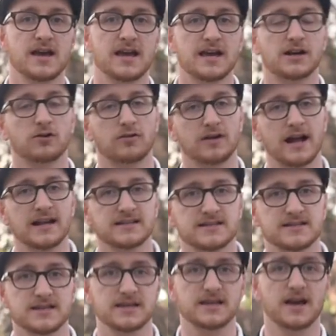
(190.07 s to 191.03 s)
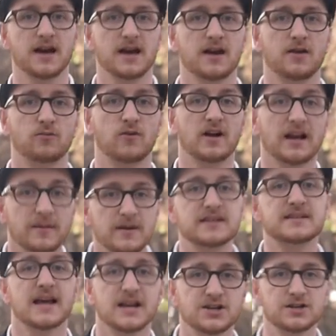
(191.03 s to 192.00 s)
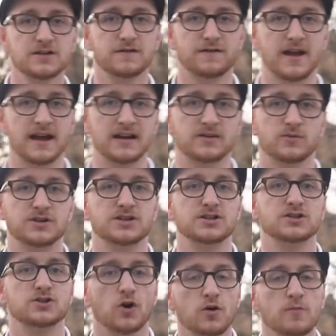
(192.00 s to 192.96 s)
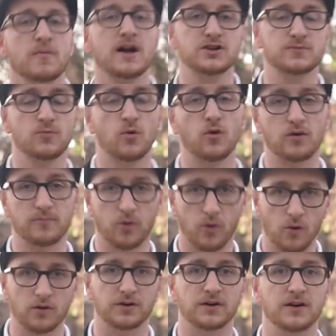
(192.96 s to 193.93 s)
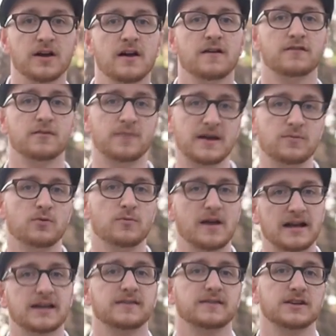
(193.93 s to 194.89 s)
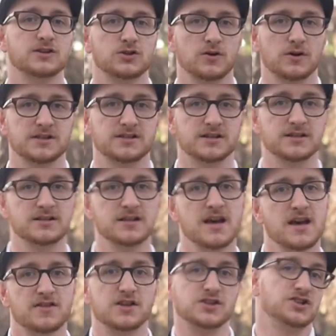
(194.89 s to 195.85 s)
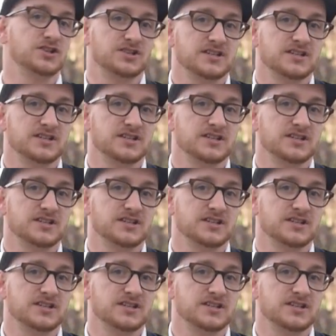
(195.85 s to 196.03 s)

It creates the recommendation effect, which is so much more important for people making these choices than just